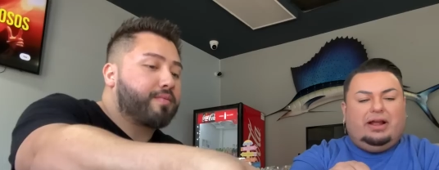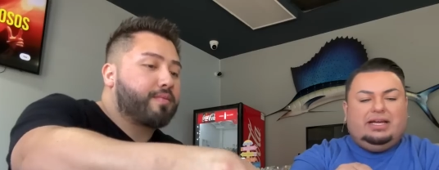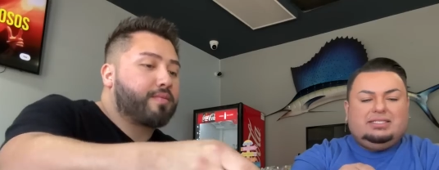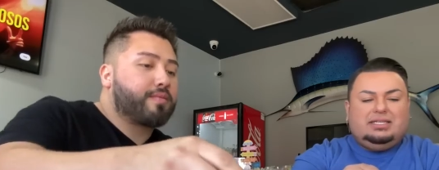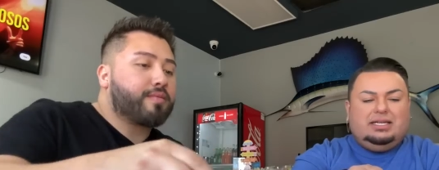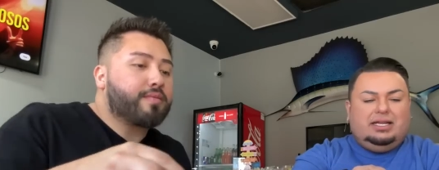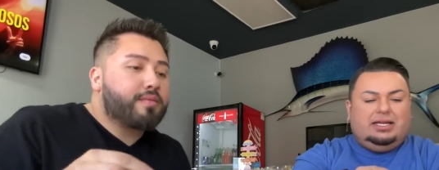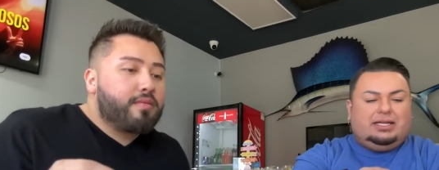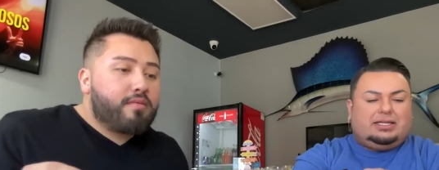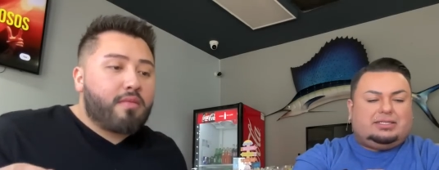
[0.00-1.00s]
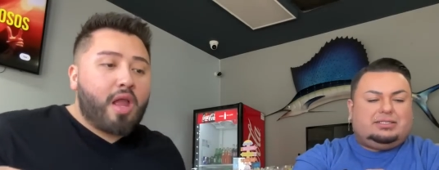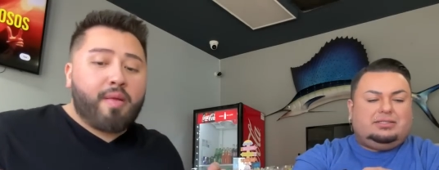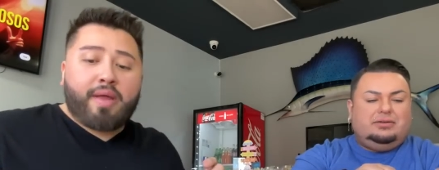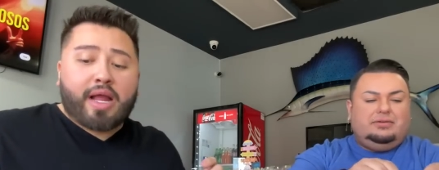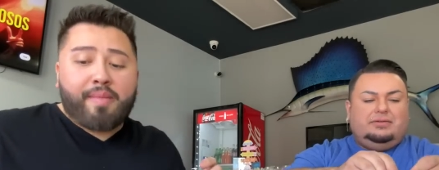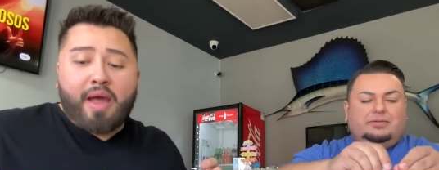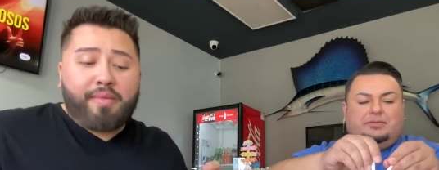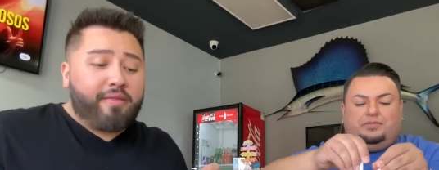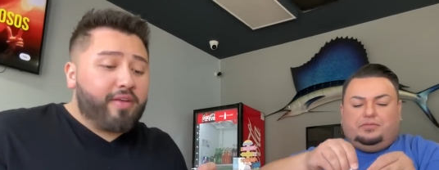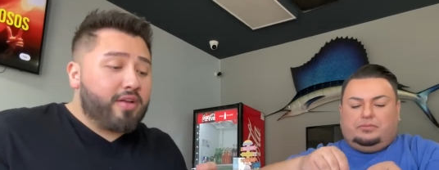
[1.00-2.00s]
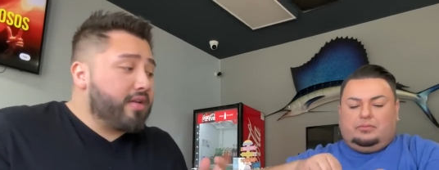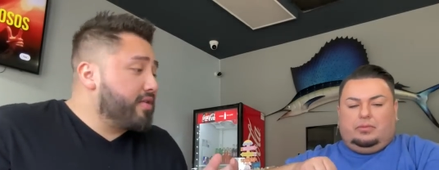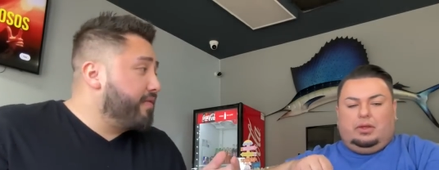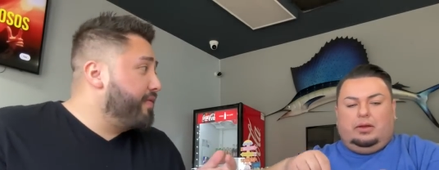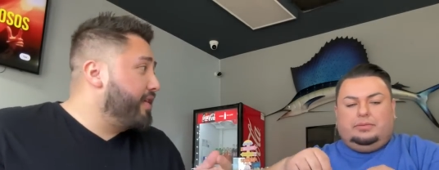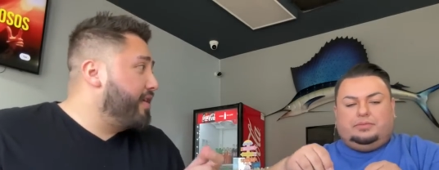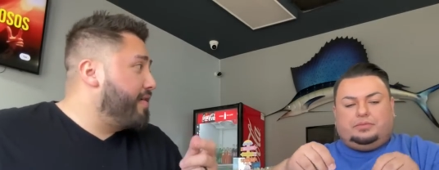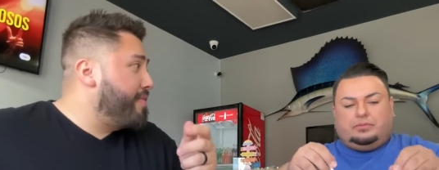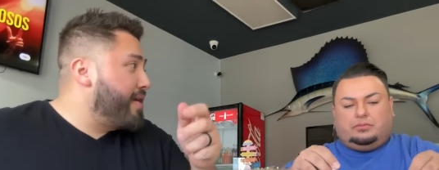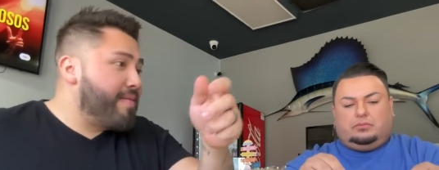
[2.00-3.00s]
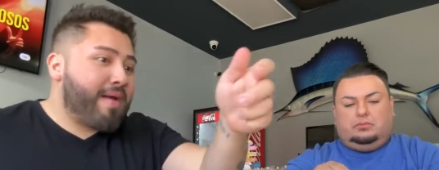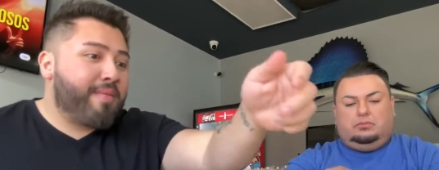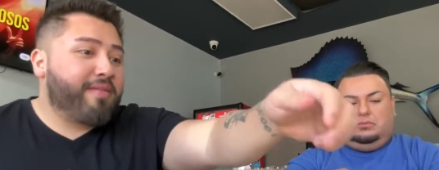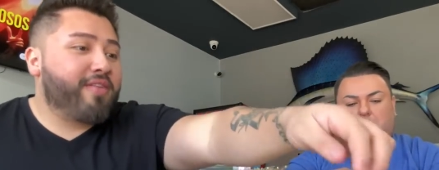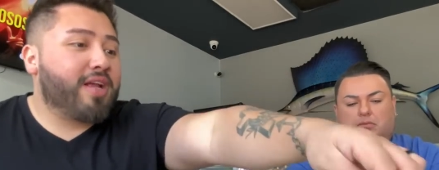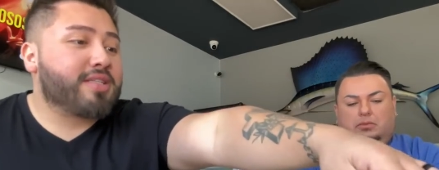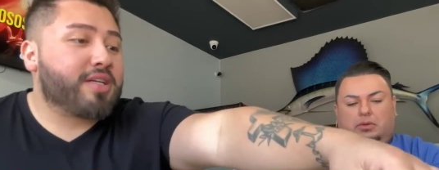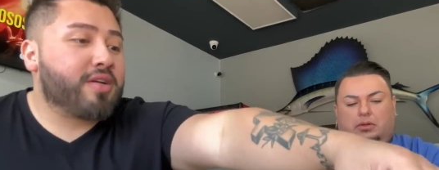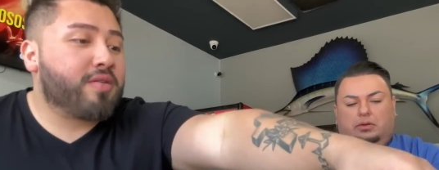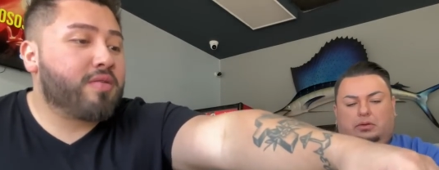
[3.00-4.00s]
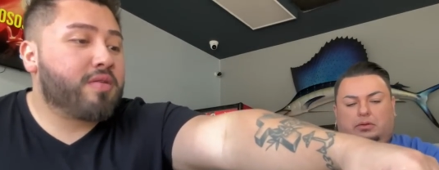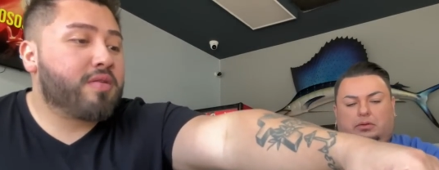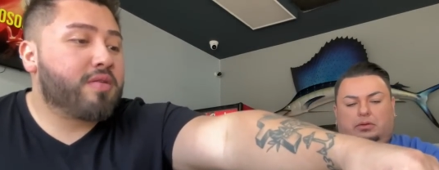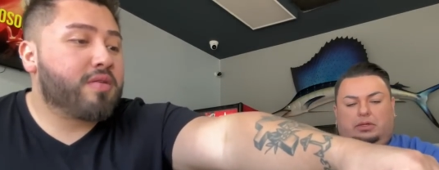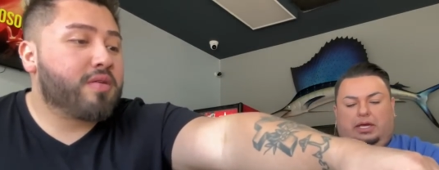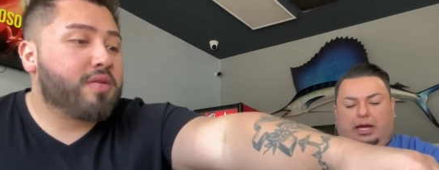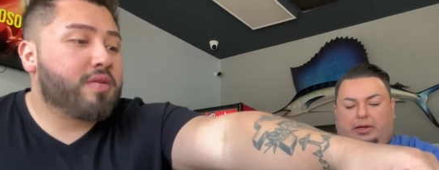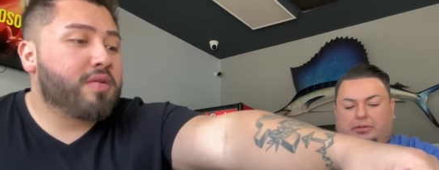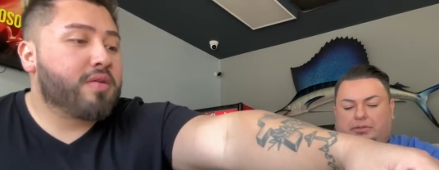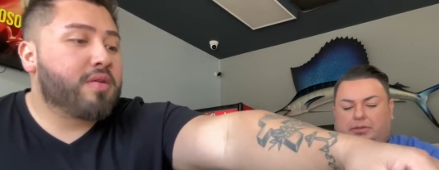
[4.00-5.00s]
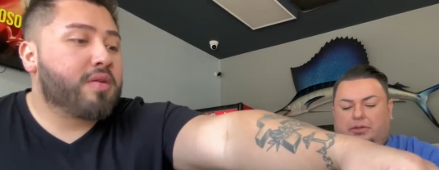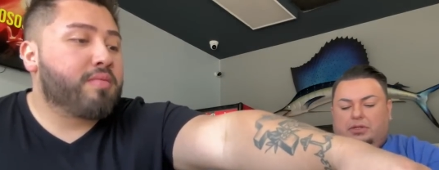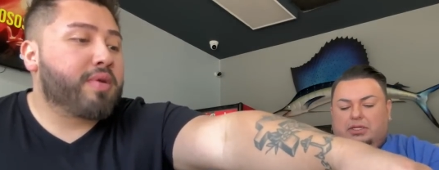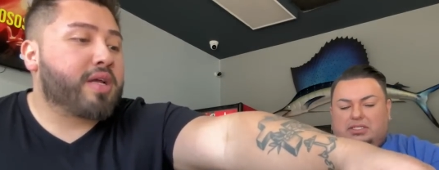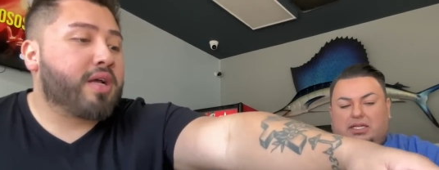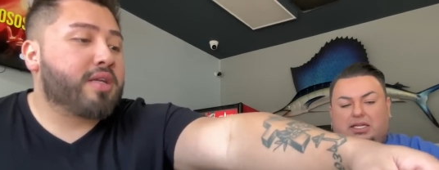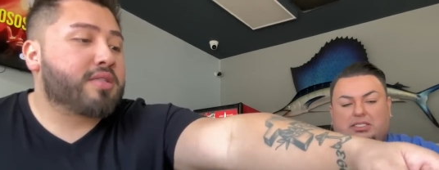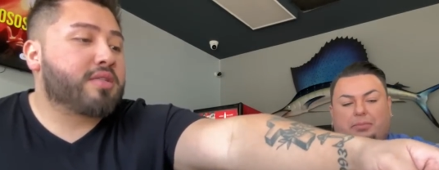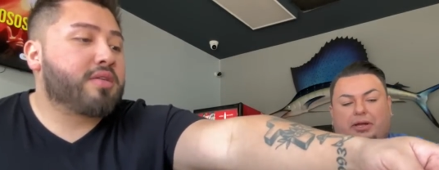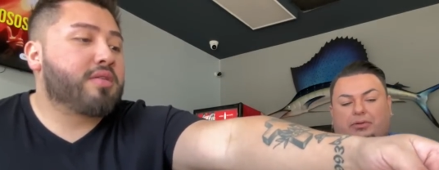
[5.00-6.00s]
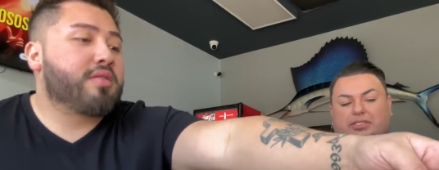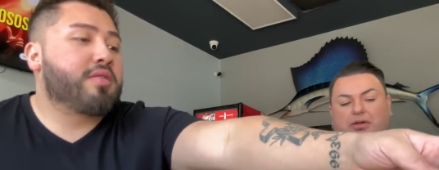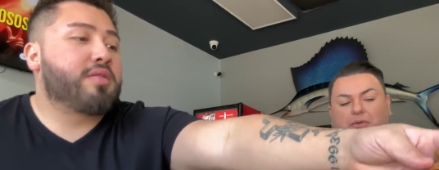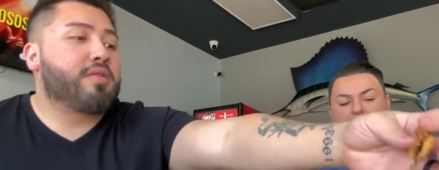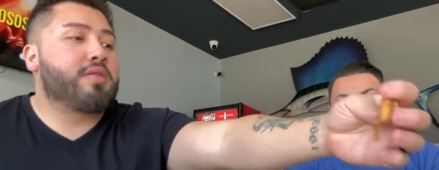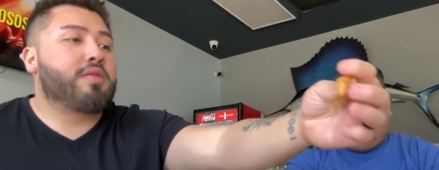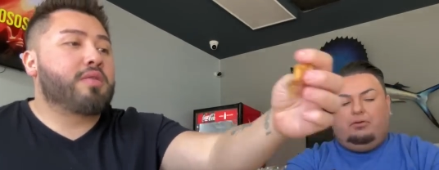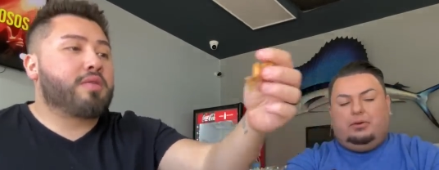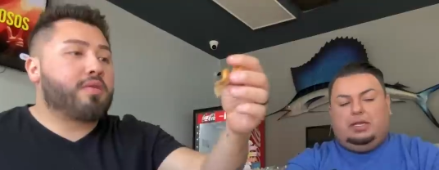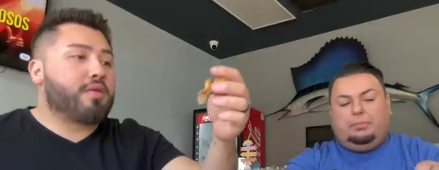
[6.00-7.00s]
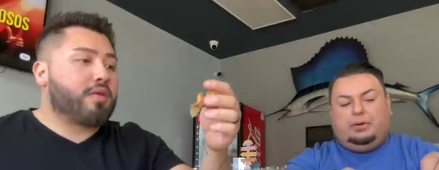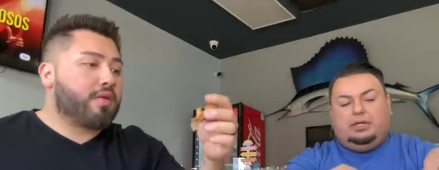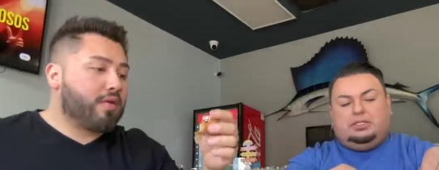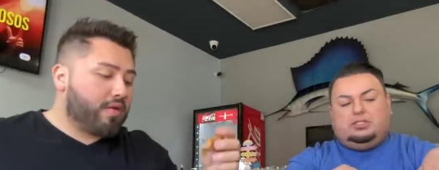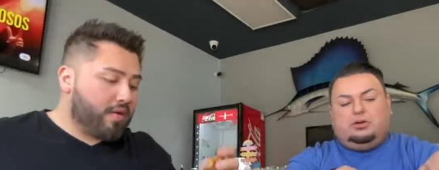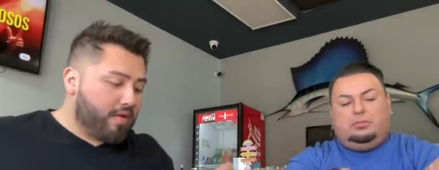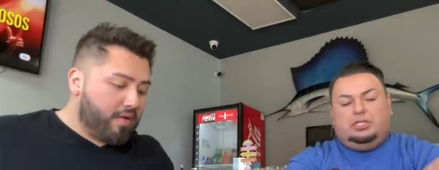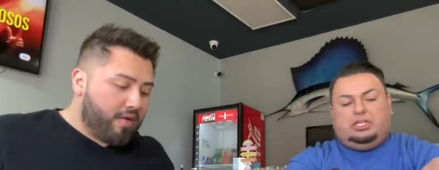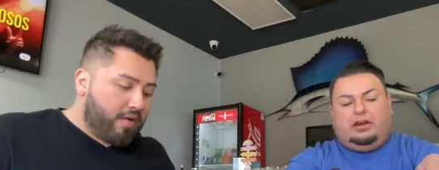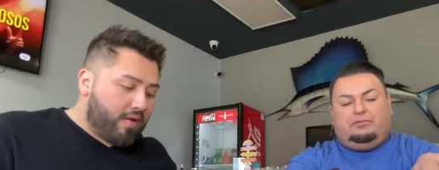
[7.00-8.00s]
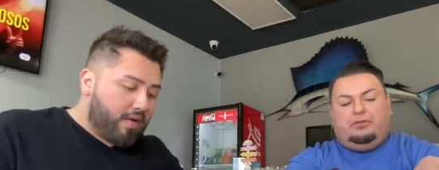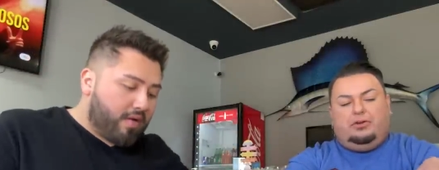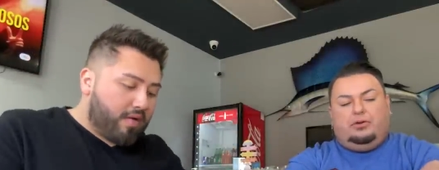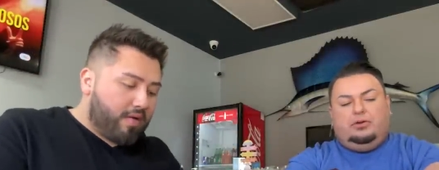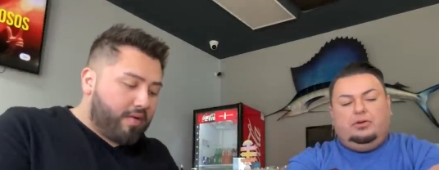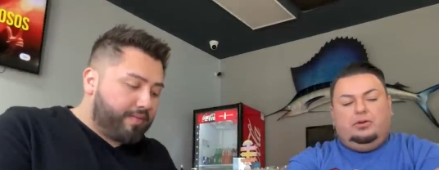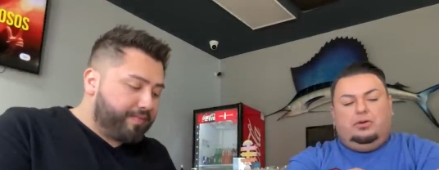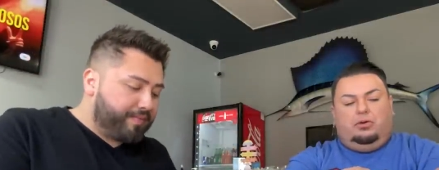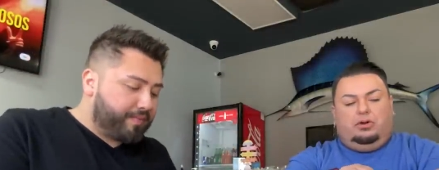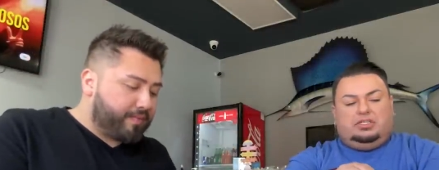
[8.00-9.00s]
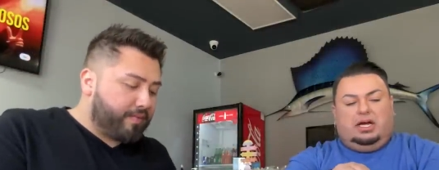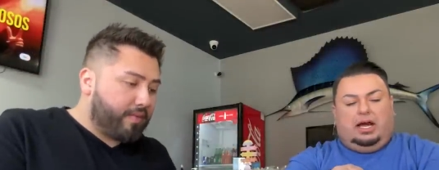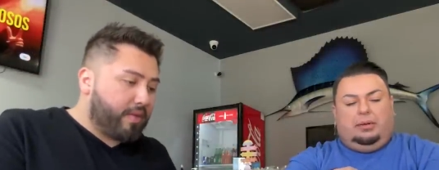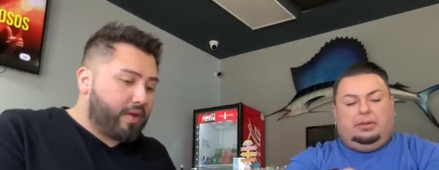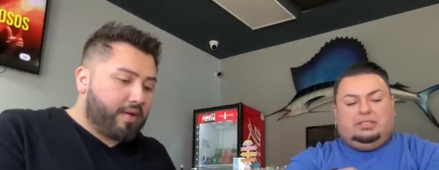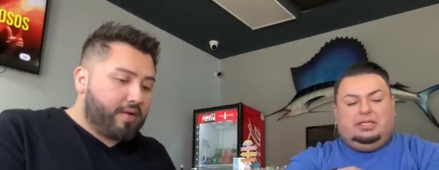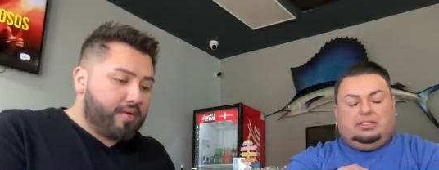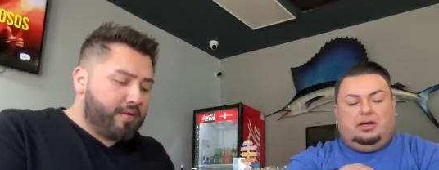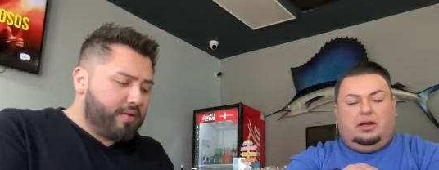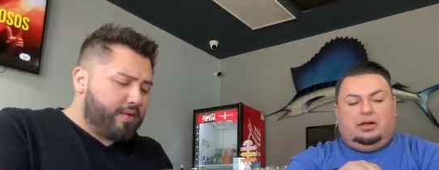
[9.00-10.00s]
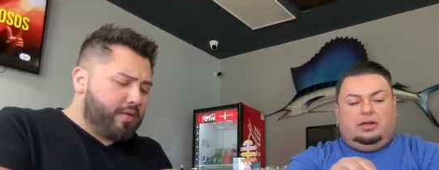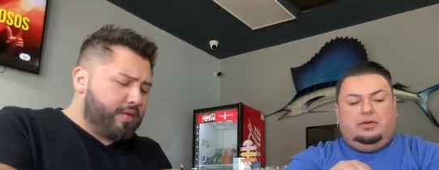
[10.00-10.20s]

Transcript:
Speaker 1: craziness.
Speaker 2: I'm like, I'm happy if it does, and I'm happy if it doesn't, you know?
Speaker 1: Yeah.
Speaker 2: Because
Speaker 1: see, that's a big reason why I never really put so much effort or time in TikTok,